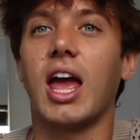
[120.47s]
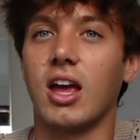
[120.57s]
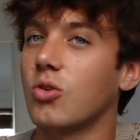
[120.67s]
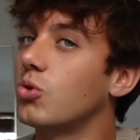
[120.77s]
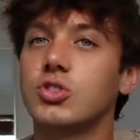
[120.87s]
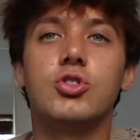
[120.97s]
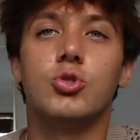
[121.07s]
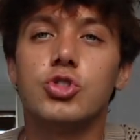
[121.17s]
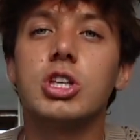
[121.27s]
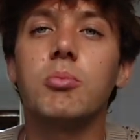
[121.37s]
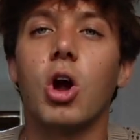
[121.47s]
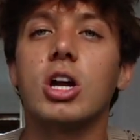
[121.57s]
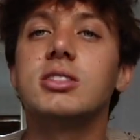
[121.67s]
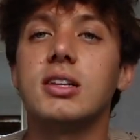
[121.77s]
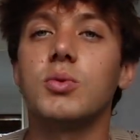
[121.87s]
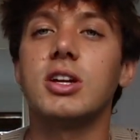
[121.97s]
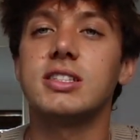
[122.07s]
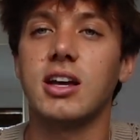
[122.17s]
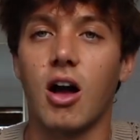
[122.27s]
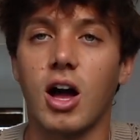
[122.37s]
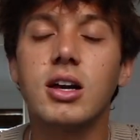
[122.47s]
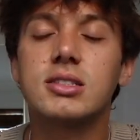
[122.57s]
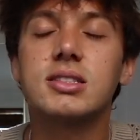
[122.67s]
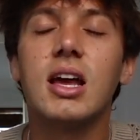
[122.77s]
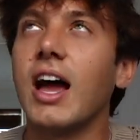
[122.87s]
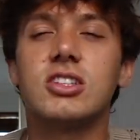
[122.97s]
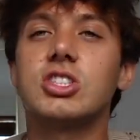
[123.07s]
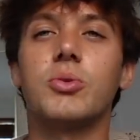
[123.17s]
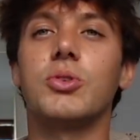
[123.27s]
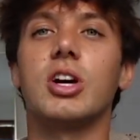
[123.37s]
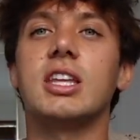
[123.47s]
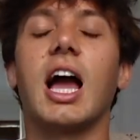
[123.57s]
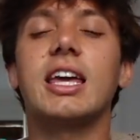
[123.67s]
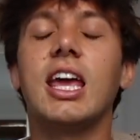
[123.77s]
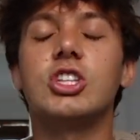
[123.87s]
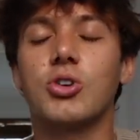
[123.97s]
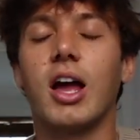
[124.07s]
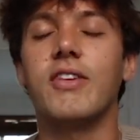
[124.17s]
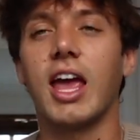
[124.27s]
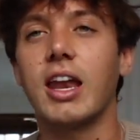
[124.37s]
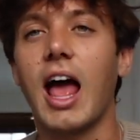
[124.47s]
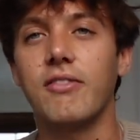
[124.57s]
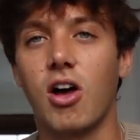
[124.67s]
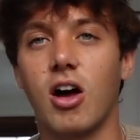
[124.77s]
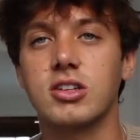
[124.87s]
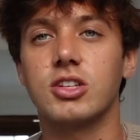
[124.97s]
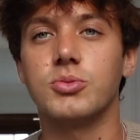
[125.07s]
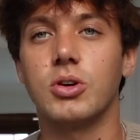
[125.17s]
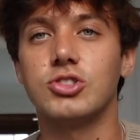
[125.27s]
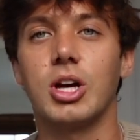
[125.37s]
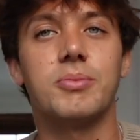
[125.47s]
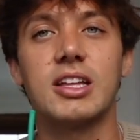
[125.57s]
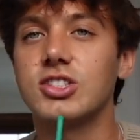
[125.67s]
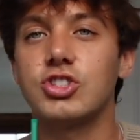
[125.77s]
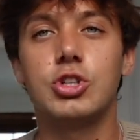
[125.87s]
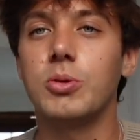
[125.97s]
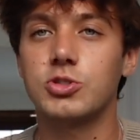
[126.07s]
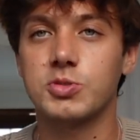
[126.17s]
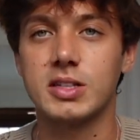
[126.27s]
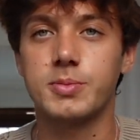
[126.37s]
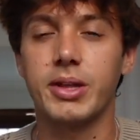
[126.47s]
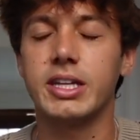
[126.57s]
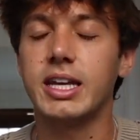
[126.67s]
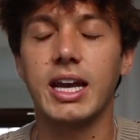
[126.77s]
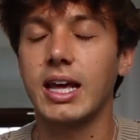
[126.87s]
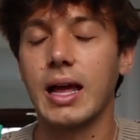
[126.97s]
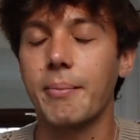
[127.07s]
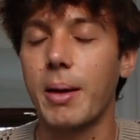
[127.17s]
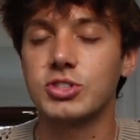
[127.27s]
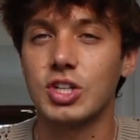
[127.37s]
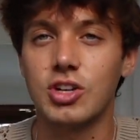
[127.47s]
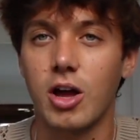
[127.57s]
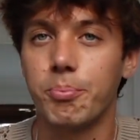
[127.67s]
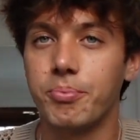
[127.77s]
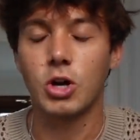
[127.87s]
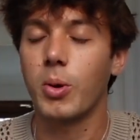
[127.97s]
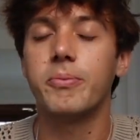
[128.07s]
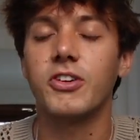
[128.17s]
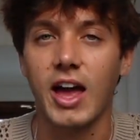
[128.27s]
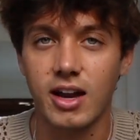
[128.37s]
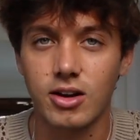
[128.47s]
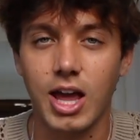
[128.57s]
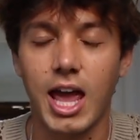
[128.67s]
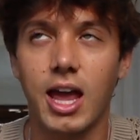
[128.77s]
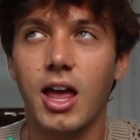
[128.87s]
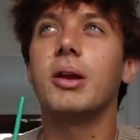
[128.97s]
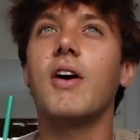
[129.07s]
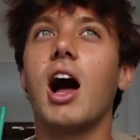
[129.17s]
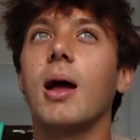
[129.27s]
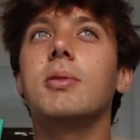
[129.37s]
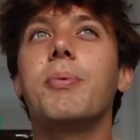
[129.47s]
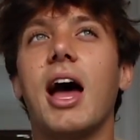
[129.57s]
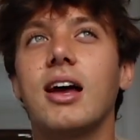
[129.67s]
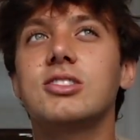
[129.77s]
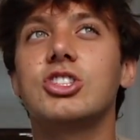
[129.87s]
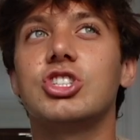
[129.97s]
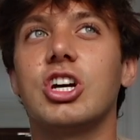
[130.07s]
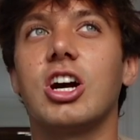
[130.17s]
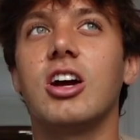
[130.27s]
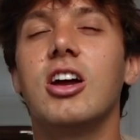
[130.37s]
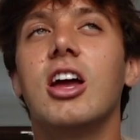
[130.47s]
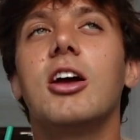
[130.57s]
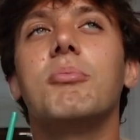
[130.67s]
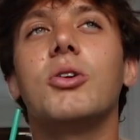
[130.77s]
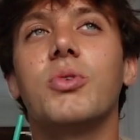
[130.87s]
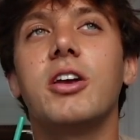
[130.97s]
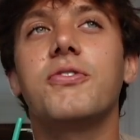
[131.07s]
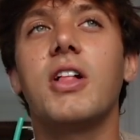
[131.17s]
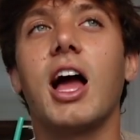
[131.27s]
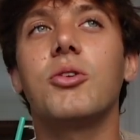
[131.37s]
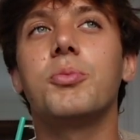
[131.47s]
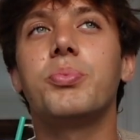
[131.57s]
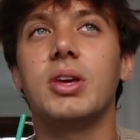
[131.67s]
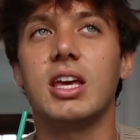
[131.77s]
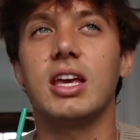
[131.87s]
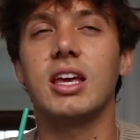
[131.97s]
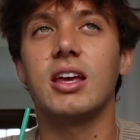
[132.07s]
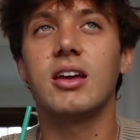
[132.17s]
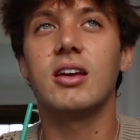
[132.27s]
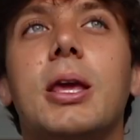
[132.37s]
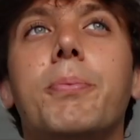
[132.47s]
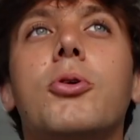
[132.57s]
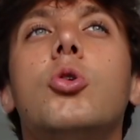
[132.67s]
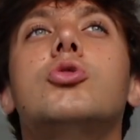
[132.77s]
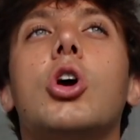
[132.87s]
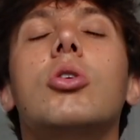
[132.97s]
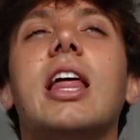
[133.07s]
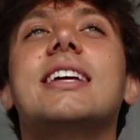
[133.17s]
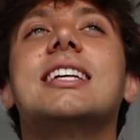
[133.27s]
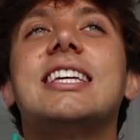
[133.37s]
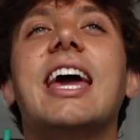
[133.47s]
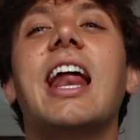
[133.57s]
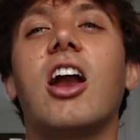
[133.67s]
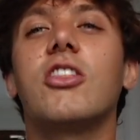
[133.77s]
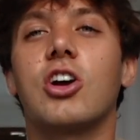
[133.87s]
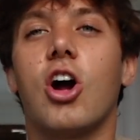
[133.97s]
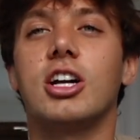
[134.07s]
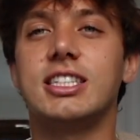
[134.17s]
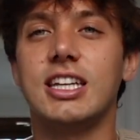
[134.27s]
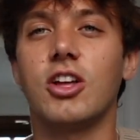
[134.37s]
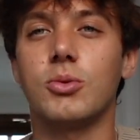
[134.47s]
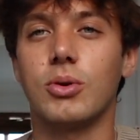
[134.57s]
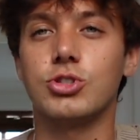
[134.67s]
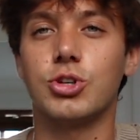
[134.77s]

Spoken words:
who's usually marked doesn't want to take aux. That is so annoying. Like, I can't drive and have aux on the road trip. That's too much responsibility and I am absolutely not equipped for that, okay? But if I'm the passenger, my red flag would be people who don't like to get out of the car to eat on the road